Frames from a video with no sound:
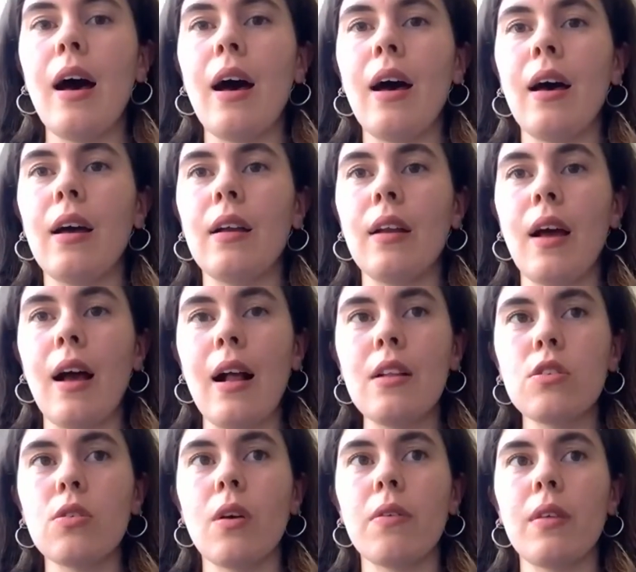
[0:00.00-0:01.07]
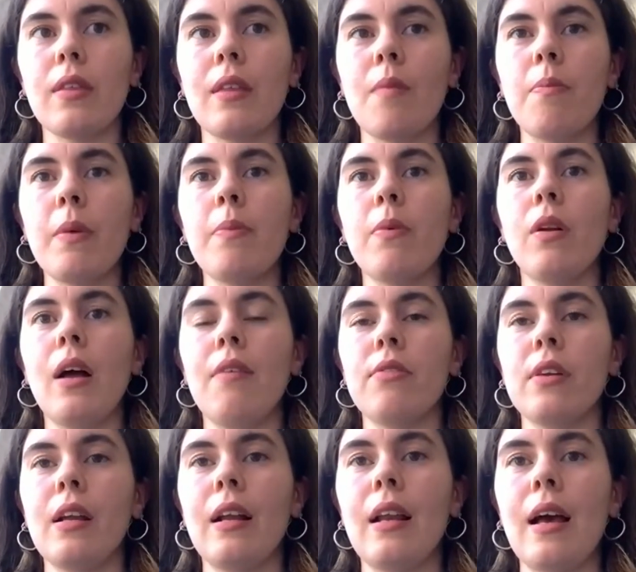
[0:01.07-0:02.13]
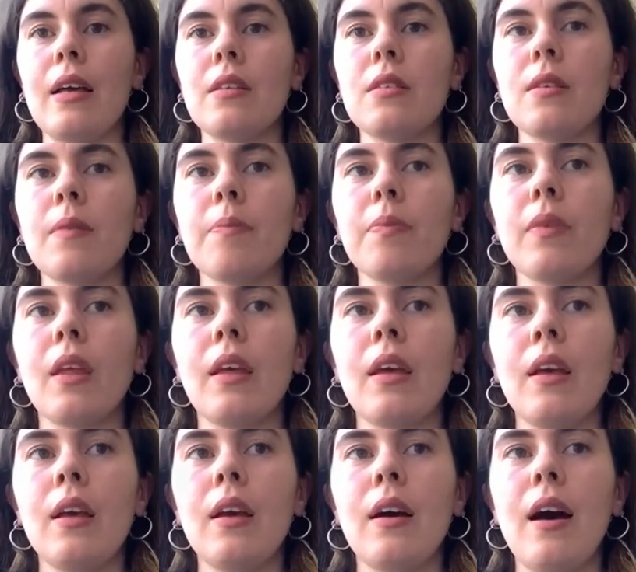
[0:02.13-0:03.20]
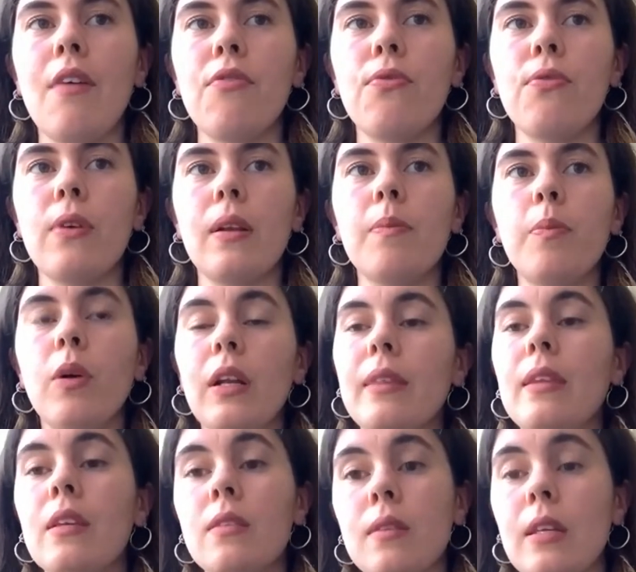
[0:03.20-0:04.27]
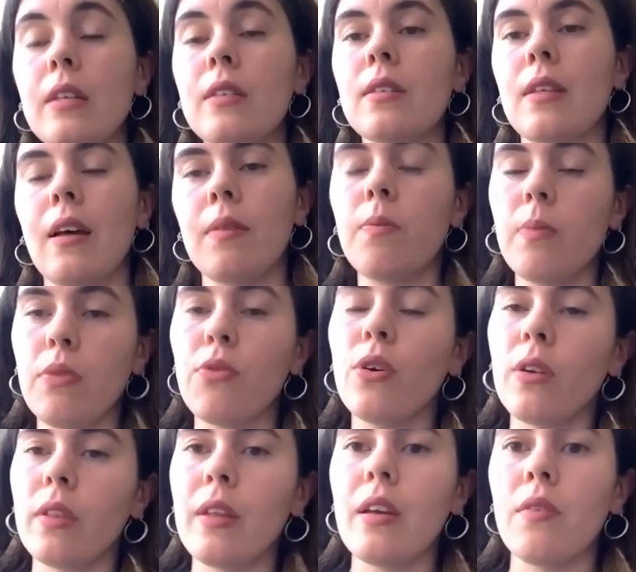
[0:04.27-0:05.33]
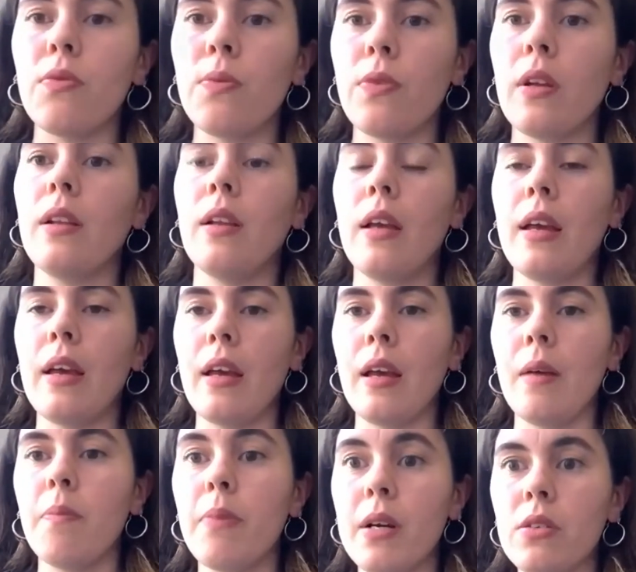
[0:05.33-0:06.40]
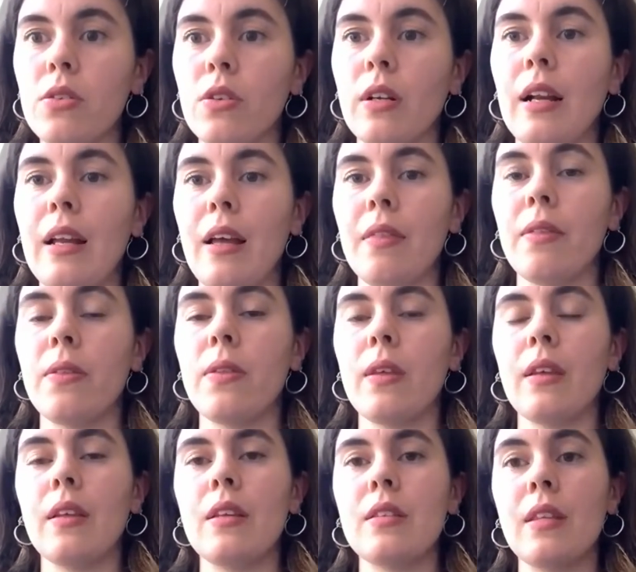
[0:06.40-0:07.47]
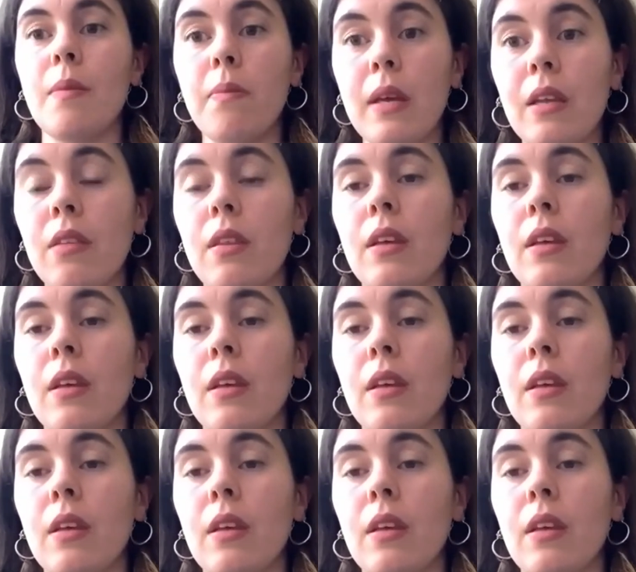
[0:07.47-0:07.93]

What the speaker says: And also, I think that people have feel politics things that before they feel personal. And I think is the big